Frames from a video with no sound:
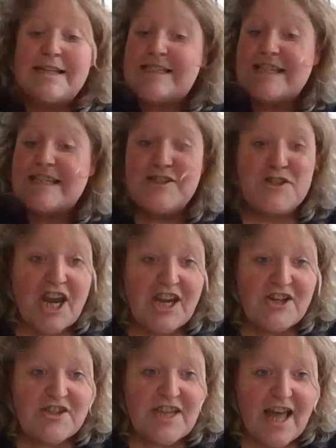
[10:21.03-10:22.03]
Didn't
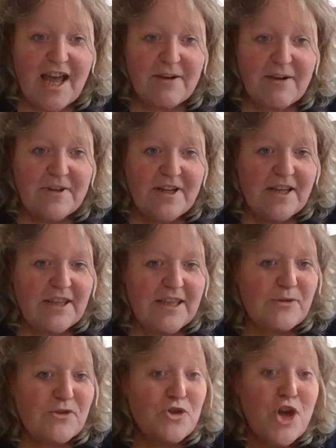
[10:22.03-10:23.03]
change that. There
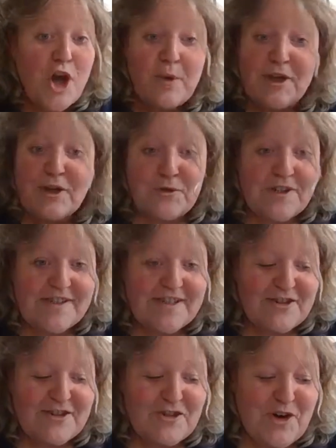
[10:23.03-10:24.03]
was no increase
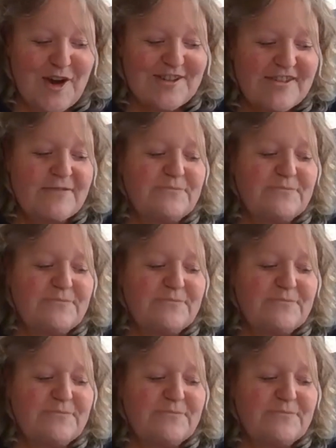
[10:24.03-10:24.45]
in drugs.